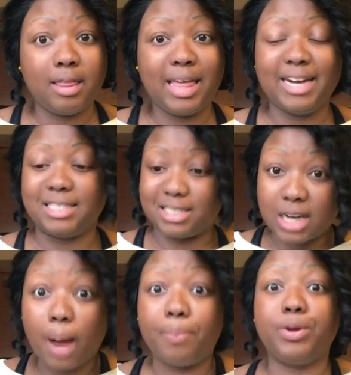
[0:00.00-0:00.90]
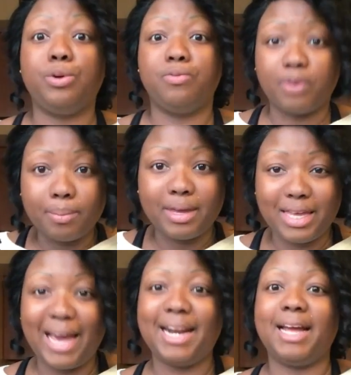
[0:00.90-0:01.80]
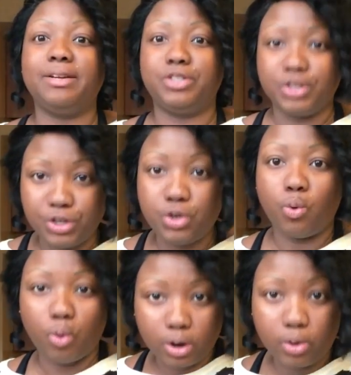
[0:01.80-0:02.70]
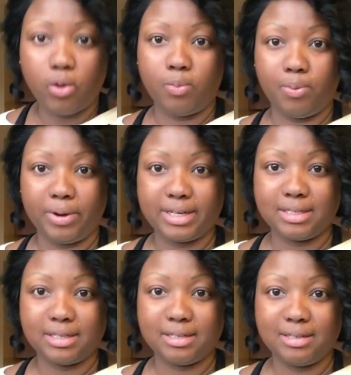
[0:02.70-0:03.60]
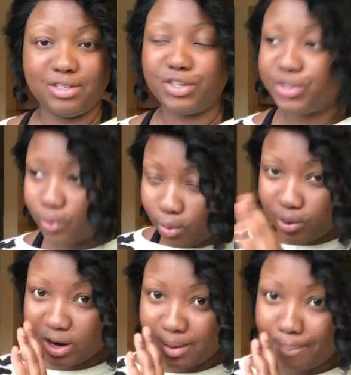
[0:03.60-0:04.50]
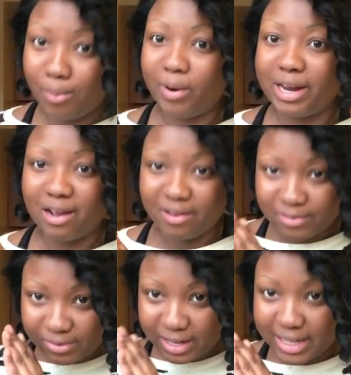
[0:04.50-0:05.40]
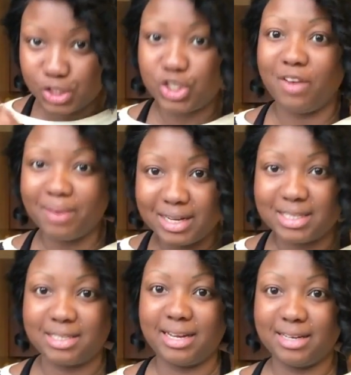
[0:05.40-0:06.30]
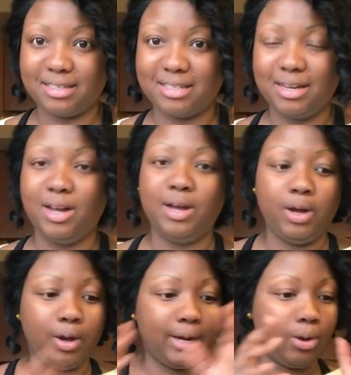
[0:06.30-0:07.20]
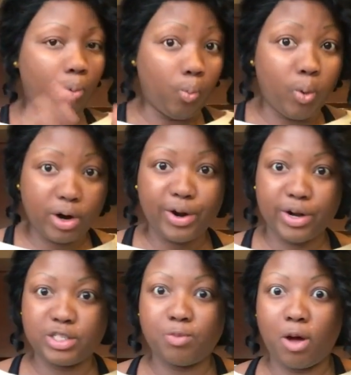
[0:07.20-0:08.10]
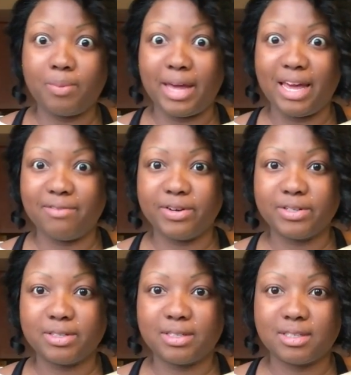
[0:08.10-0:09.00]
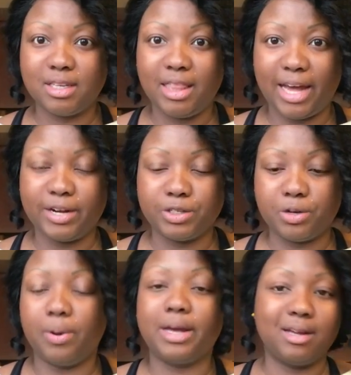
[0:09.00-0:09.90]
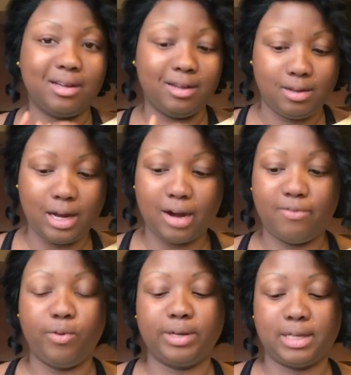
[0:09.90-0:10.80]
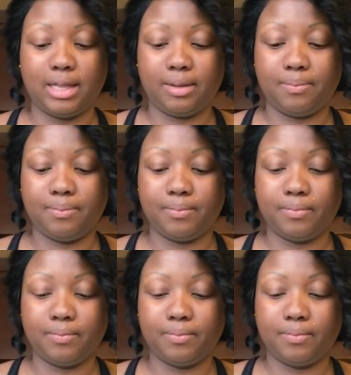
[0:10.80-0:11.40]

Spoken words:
that is stopping you from getting to your goal point, to your point of achievement and success. What are your small behaviors that you're doing? Got to focus on them.